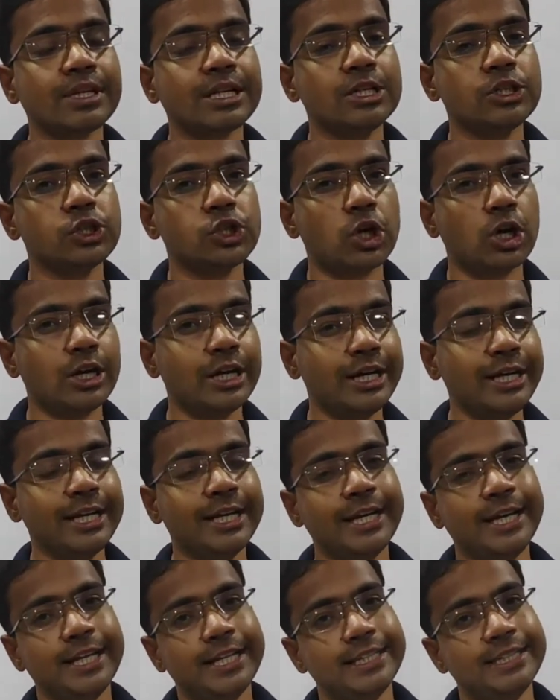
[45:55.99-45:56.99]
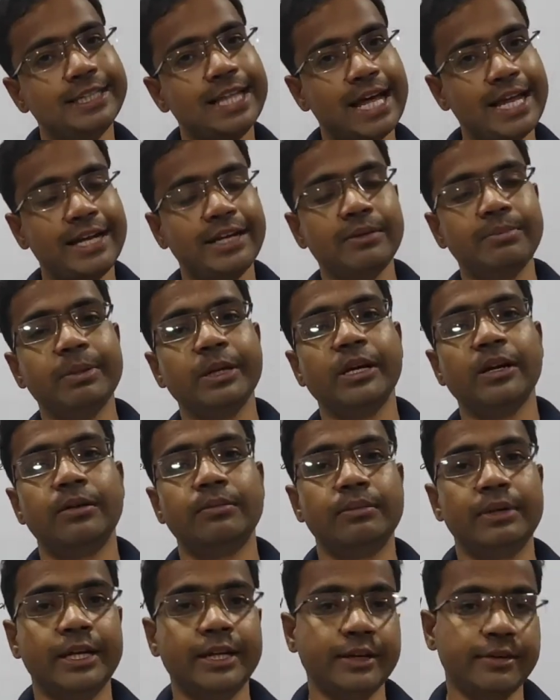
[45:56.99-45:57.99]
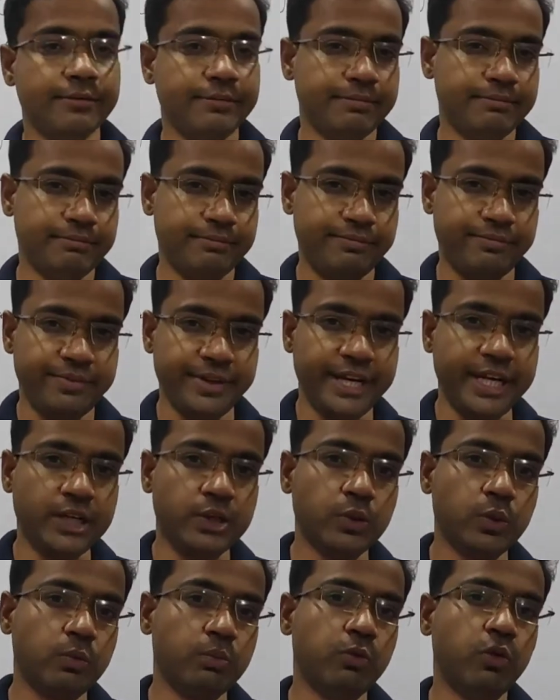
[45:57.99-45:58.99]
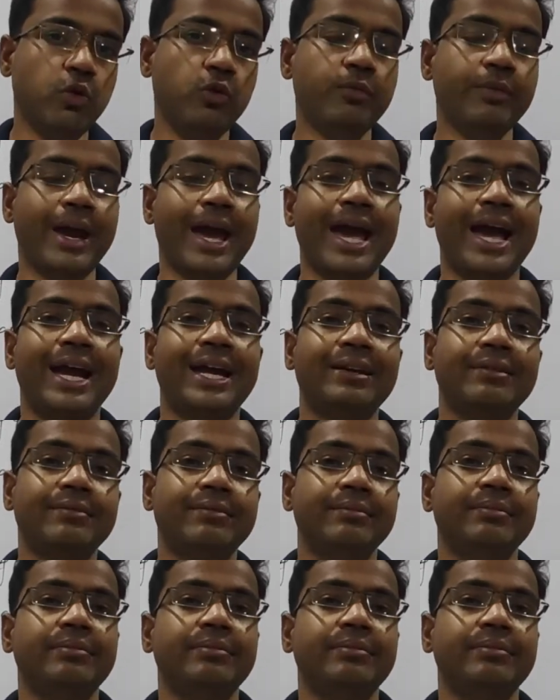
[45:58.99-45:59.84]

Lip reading: solid, then it become like free to move and